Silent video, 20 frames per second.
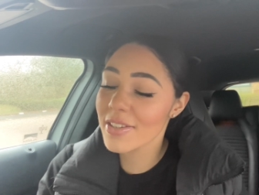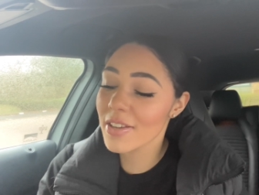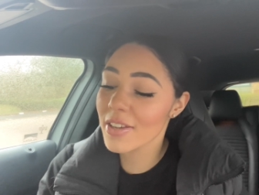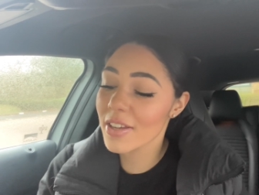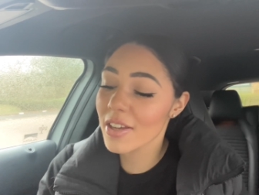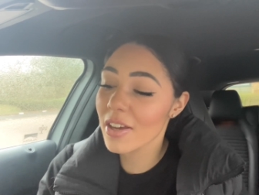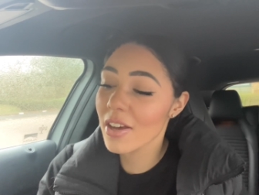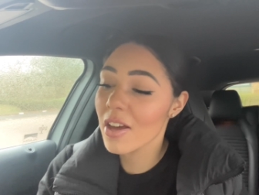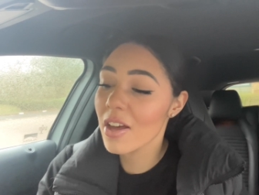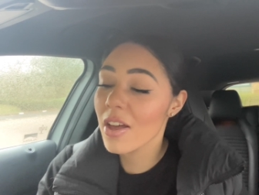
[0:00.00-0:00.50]

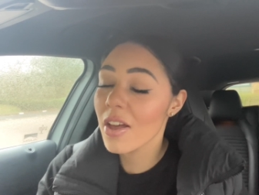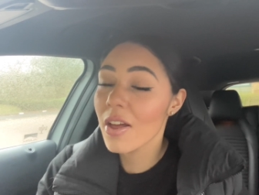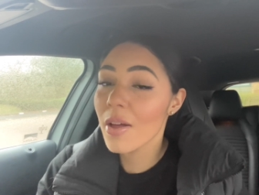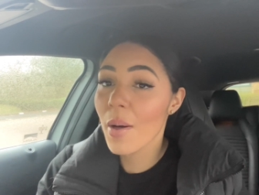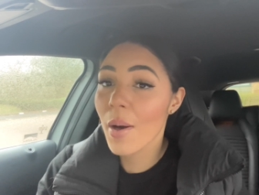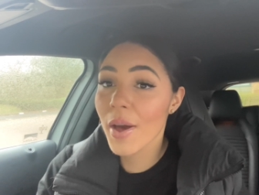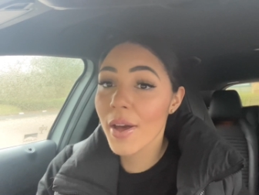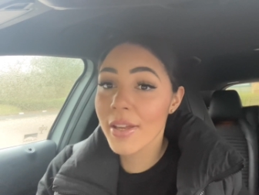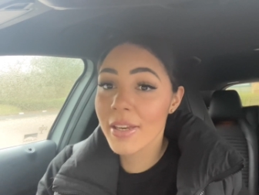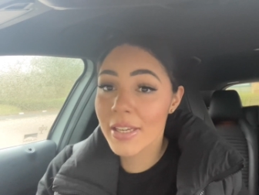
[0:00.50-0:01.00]
Like,
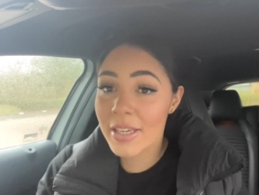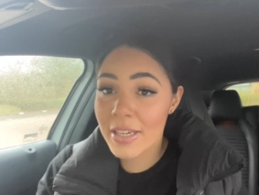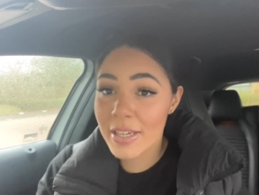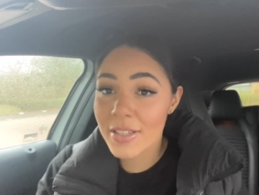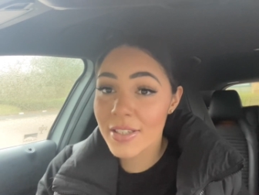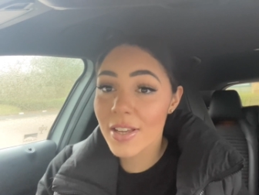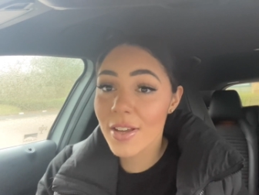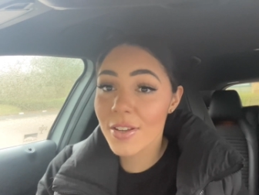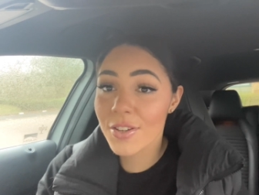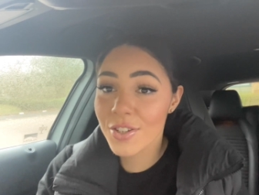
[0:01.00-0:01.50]
I
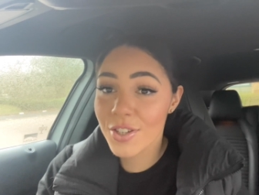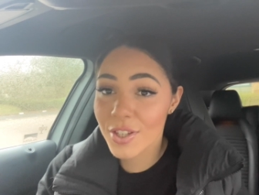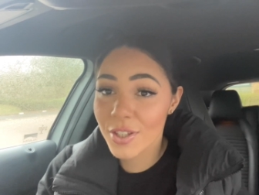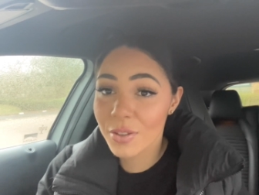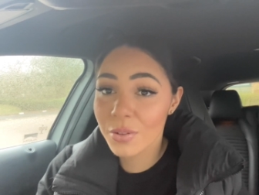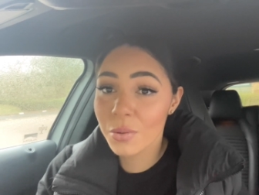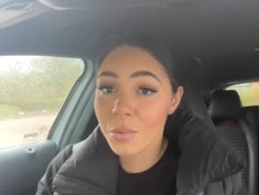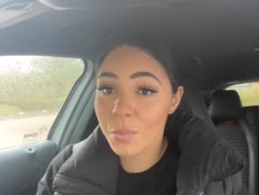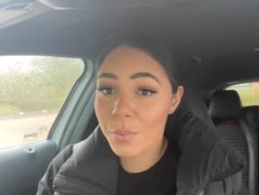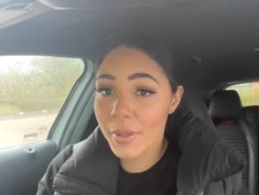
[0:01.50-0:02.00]
need a
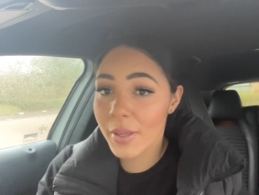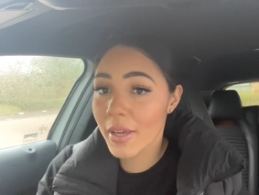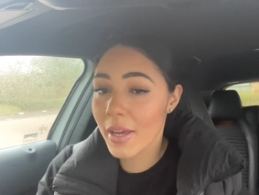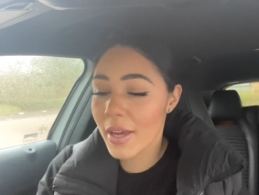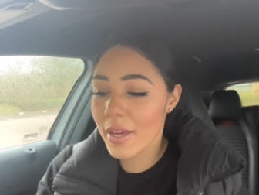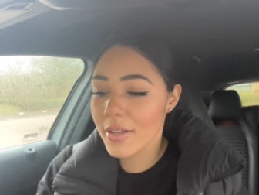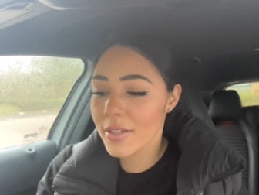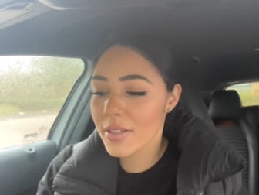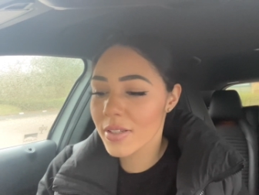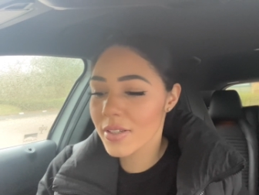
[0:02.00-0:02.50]
chill
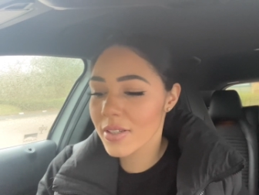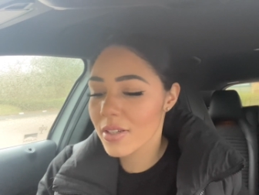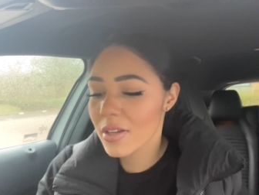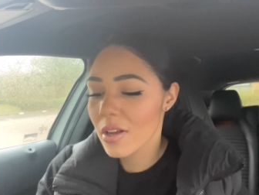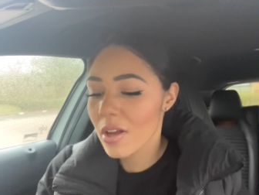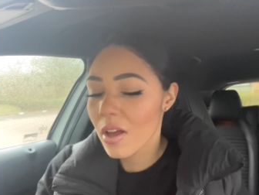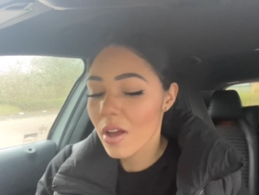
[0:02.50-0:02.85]
weekend.